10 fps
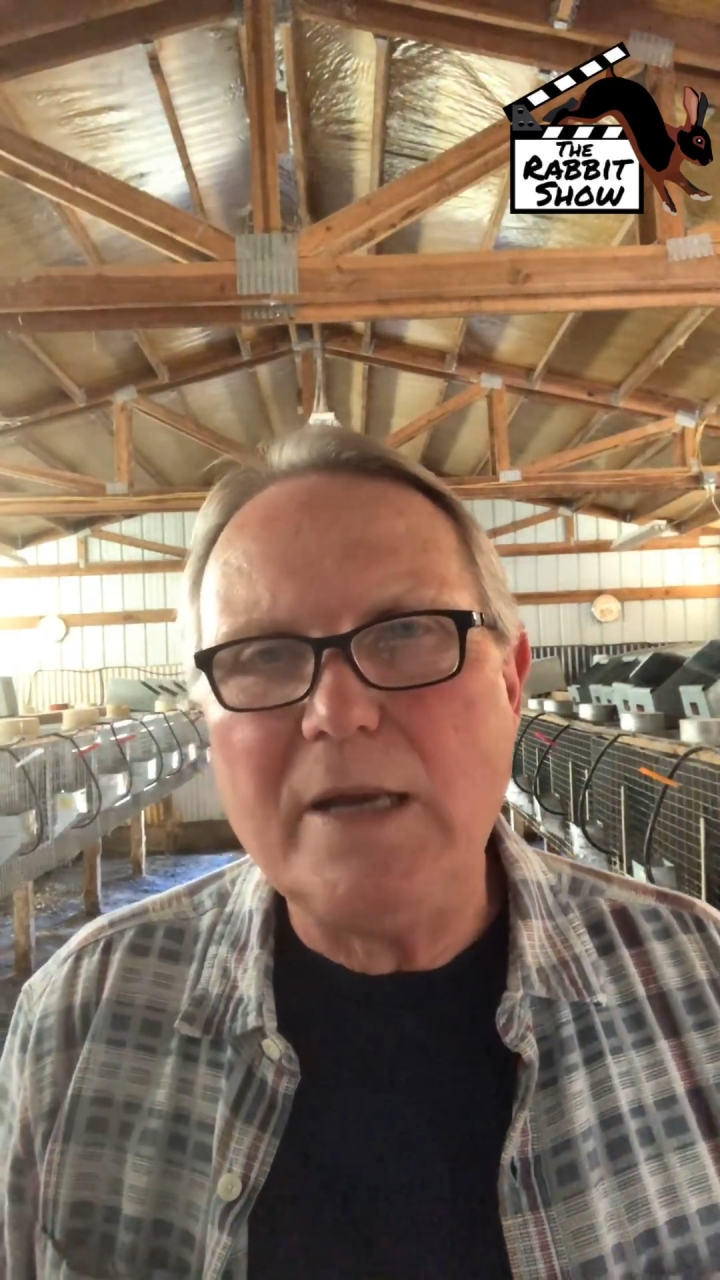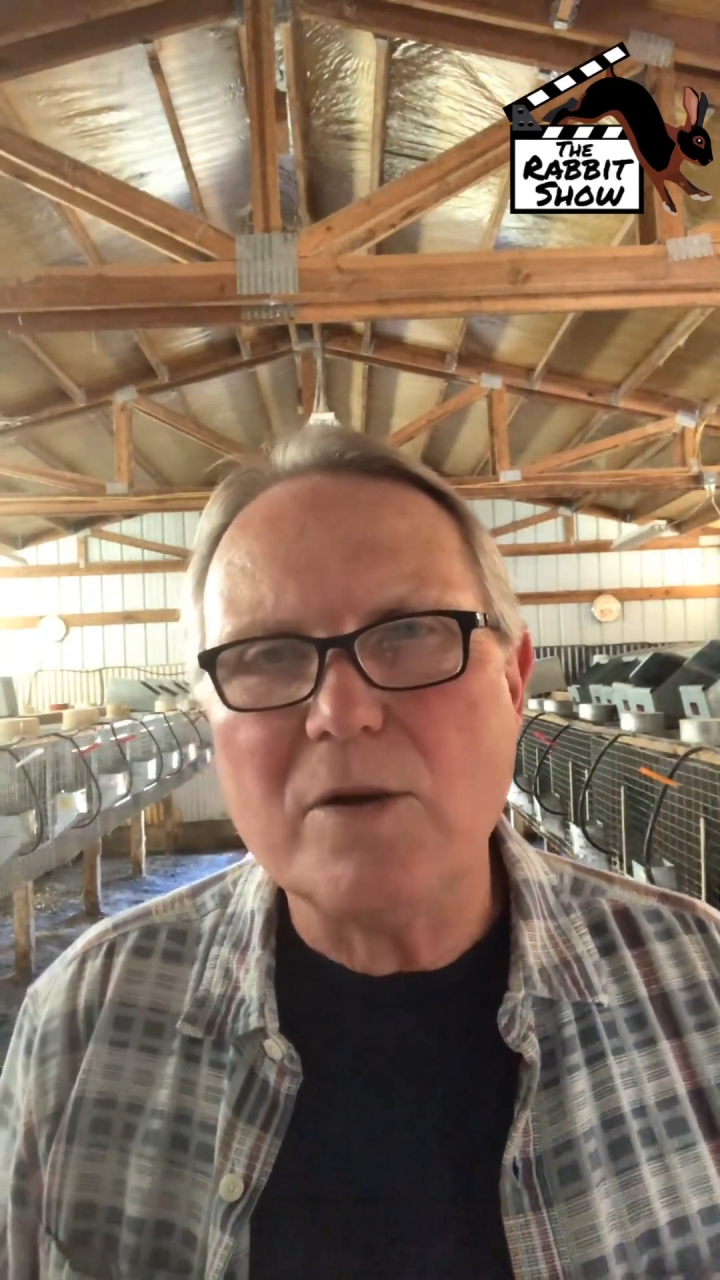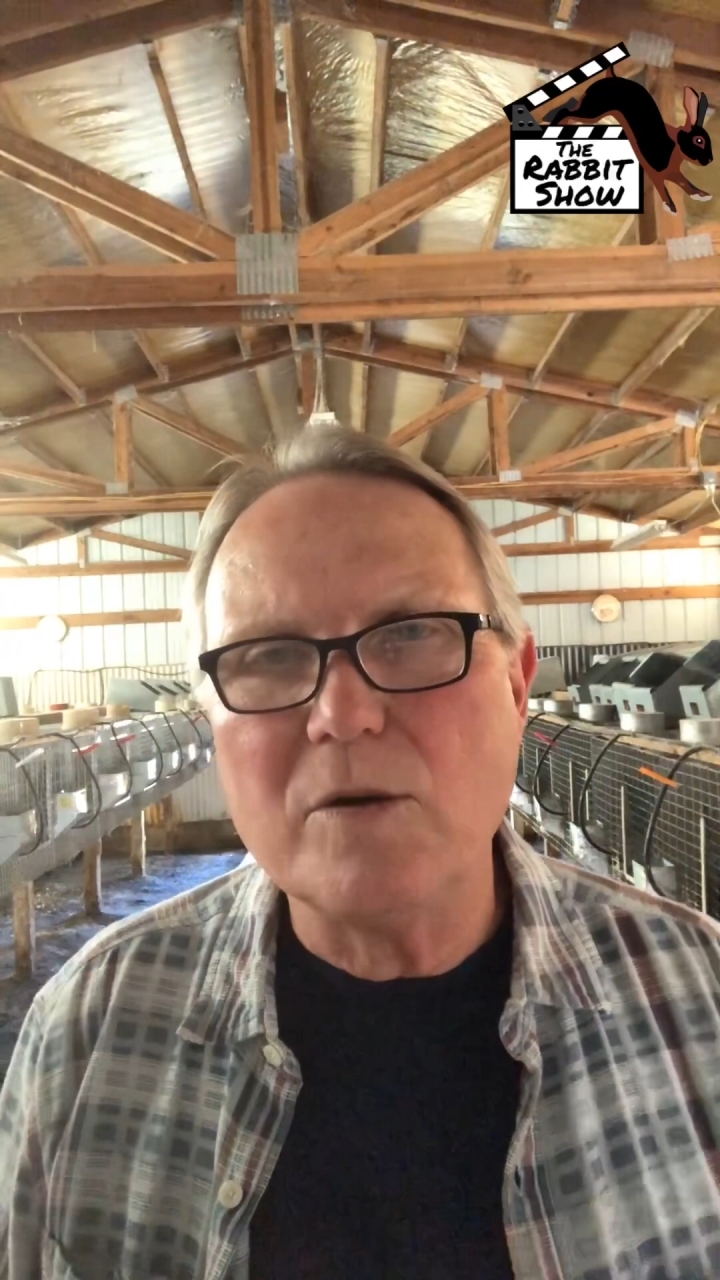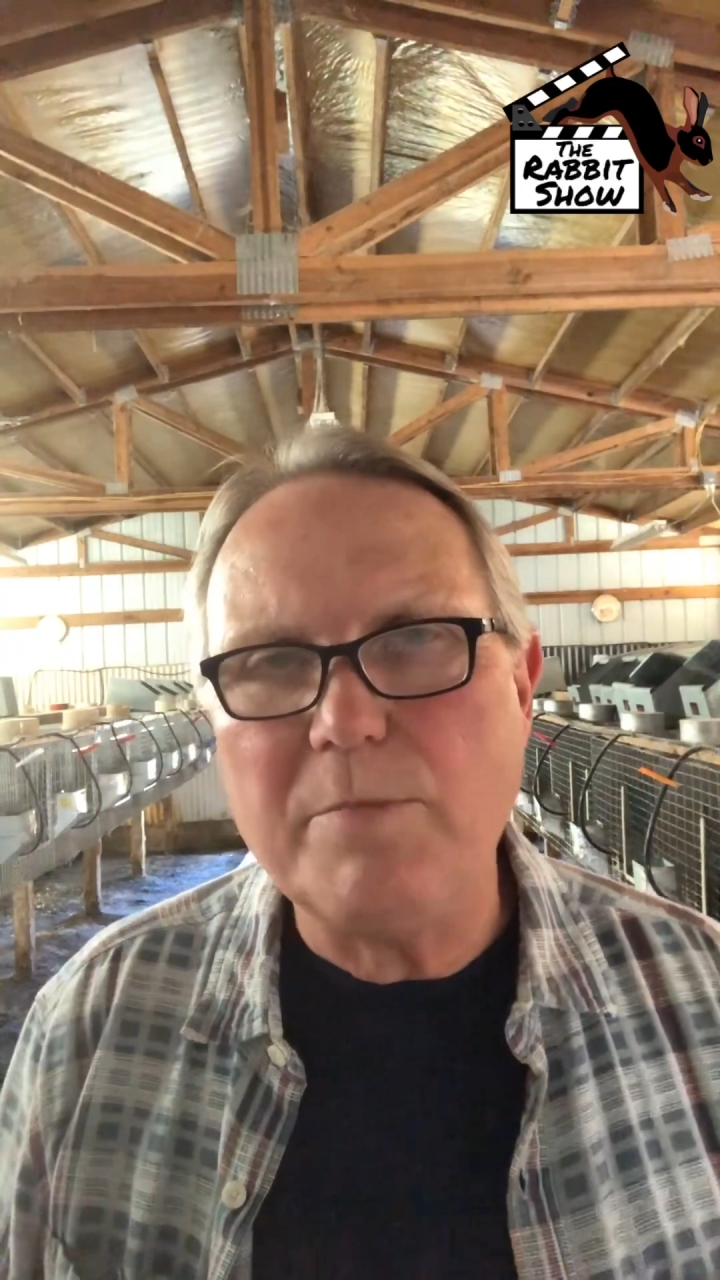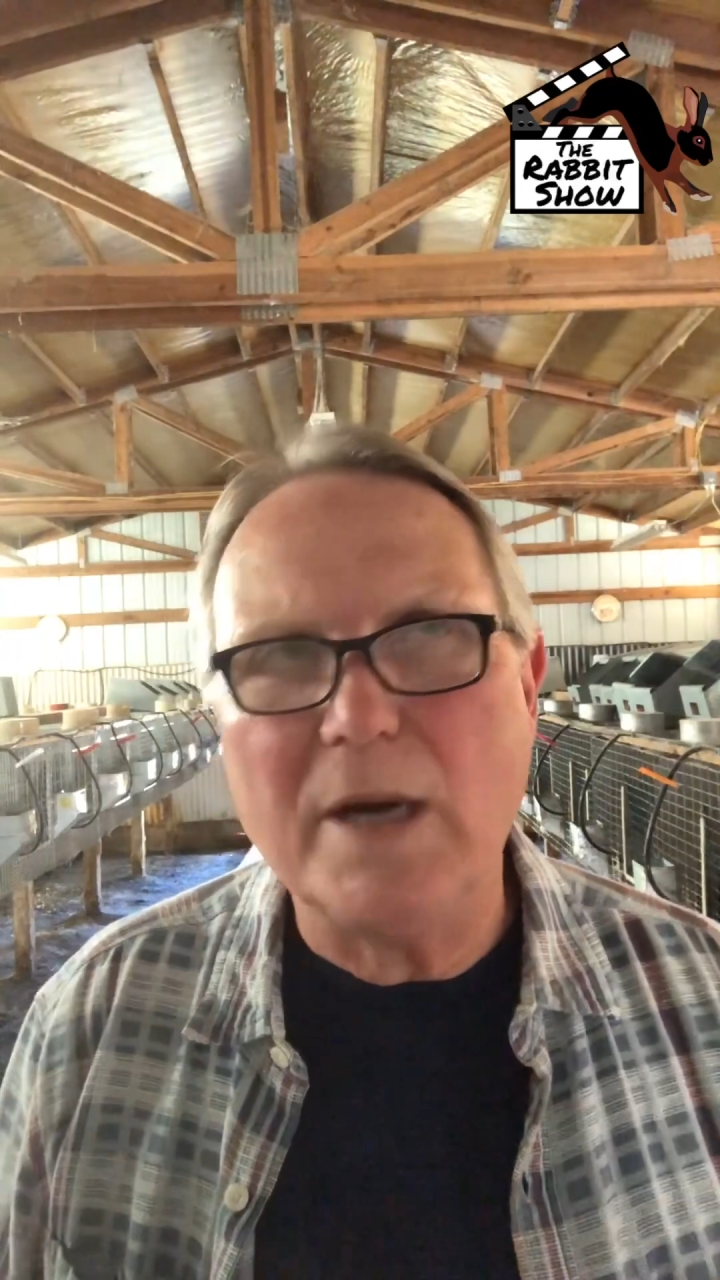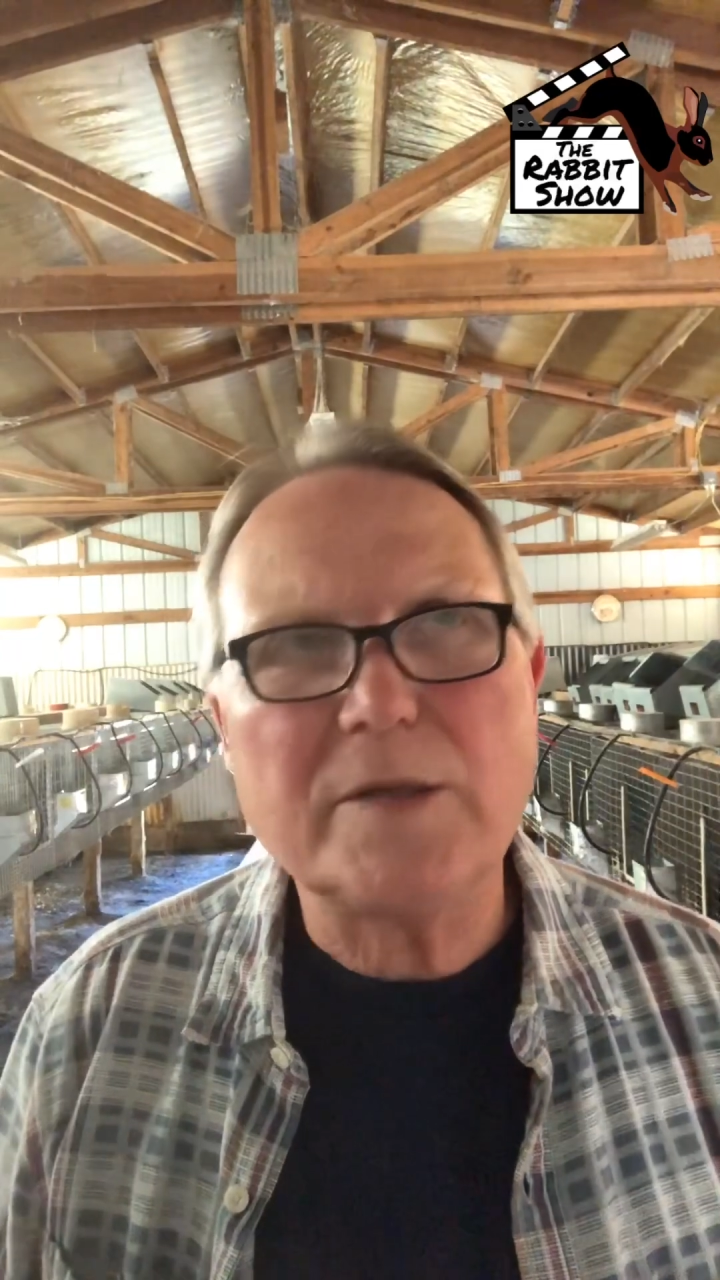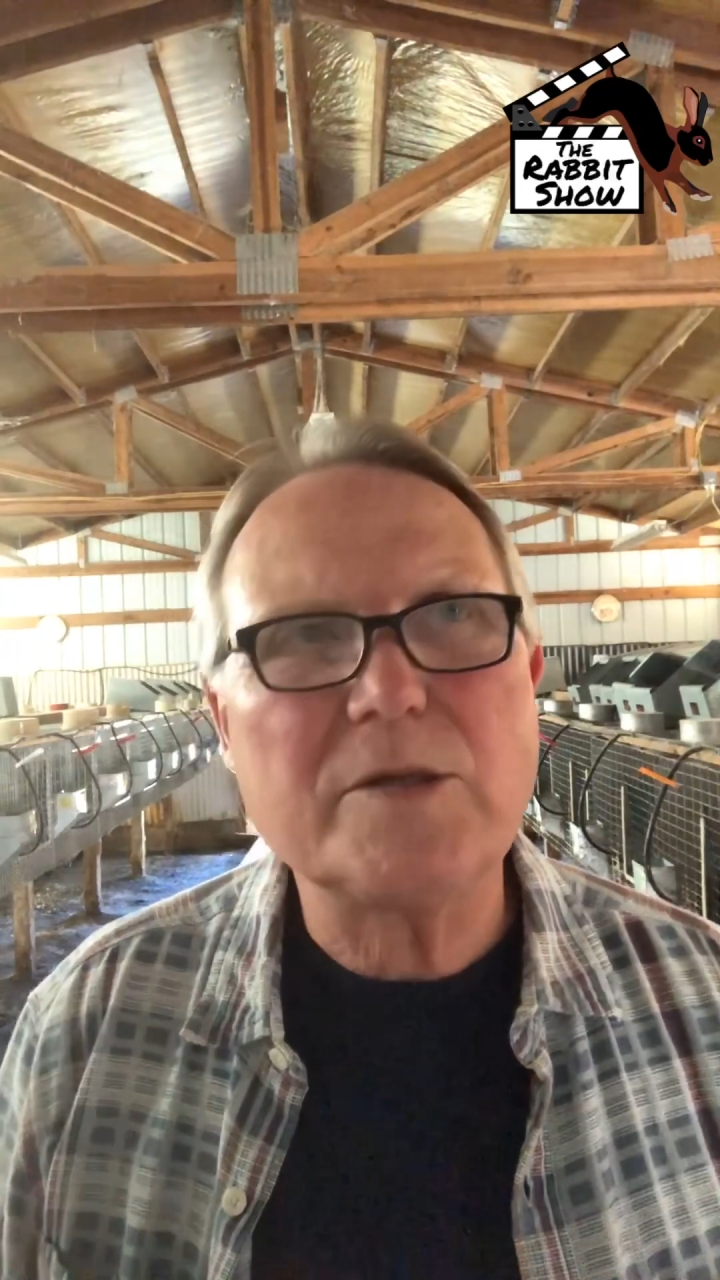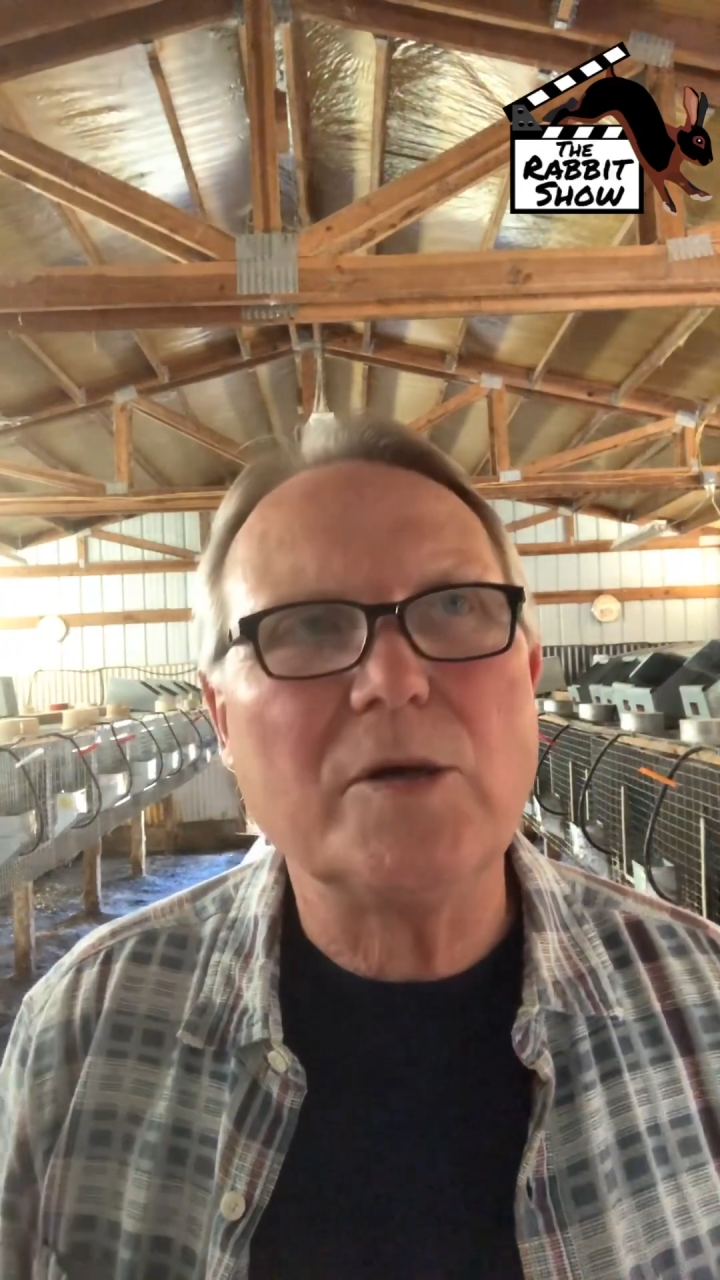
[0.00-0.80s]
herd bucks to